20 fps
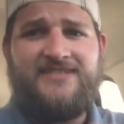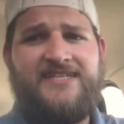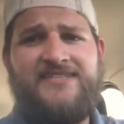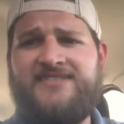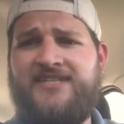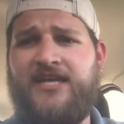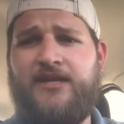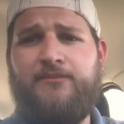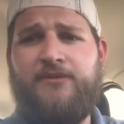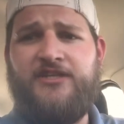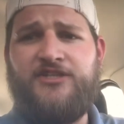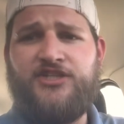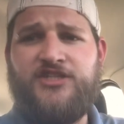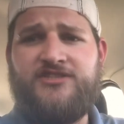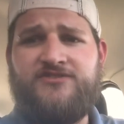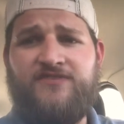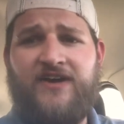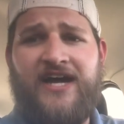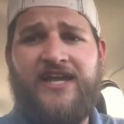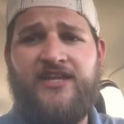Is he gonna be
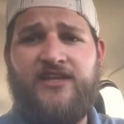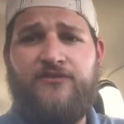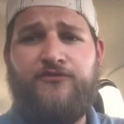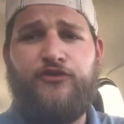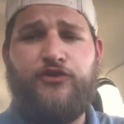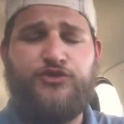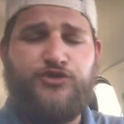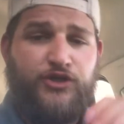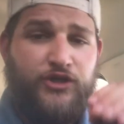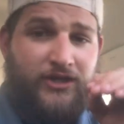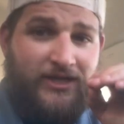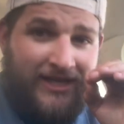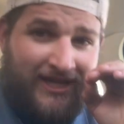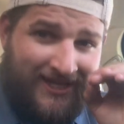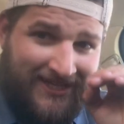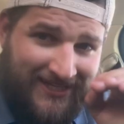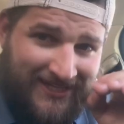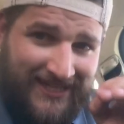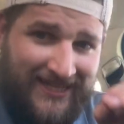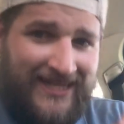just fine in the future?
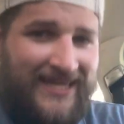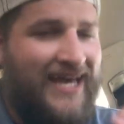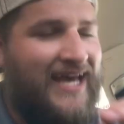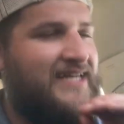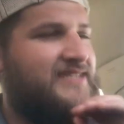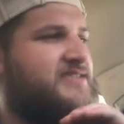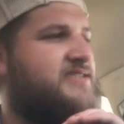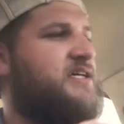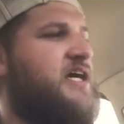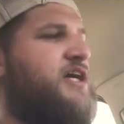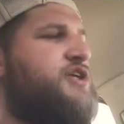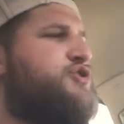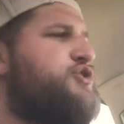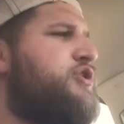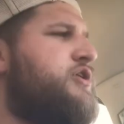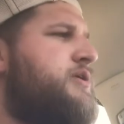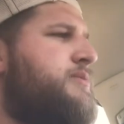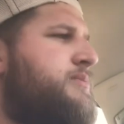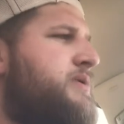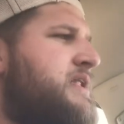Yes, I
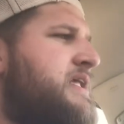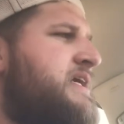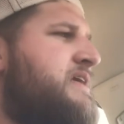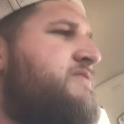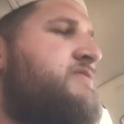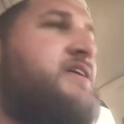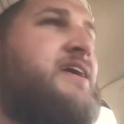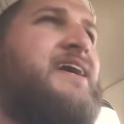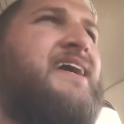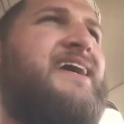truly believe.